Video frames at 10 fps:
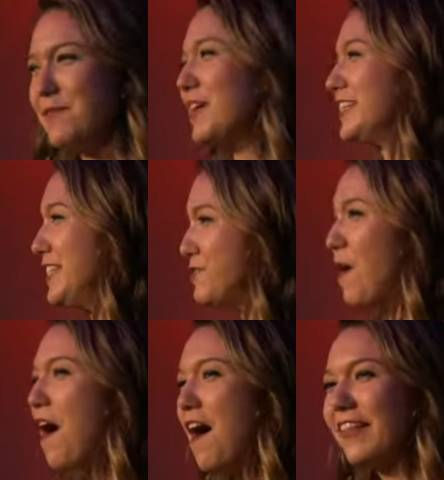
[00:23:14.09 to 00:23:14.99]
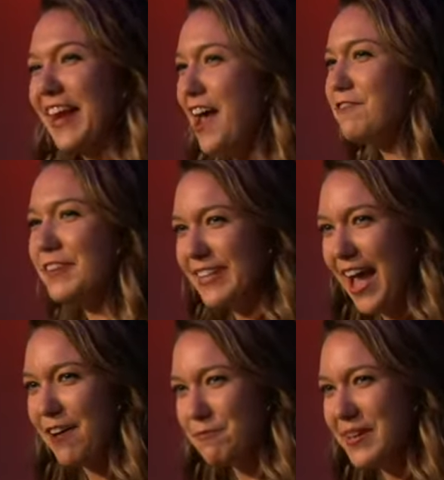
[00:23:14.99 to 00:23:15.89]
I want to see you all at every
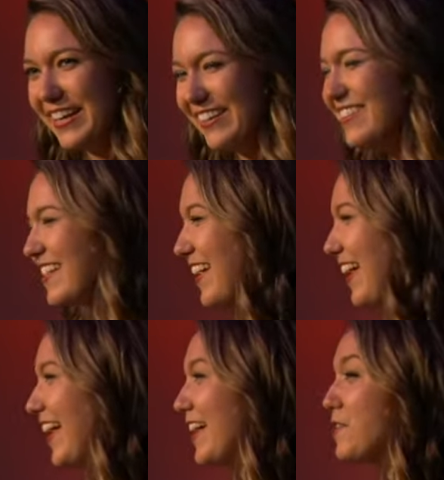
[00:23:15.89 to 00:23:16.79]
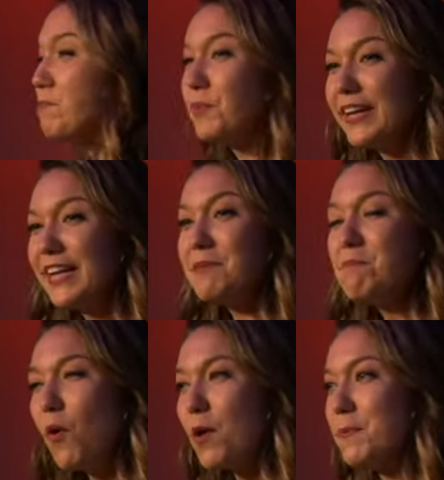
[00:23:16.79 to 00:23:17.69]
YAF meeting and bringing in
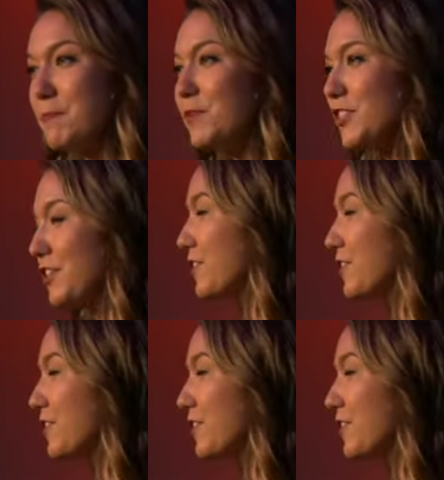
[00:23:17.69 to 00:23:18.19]
more people to your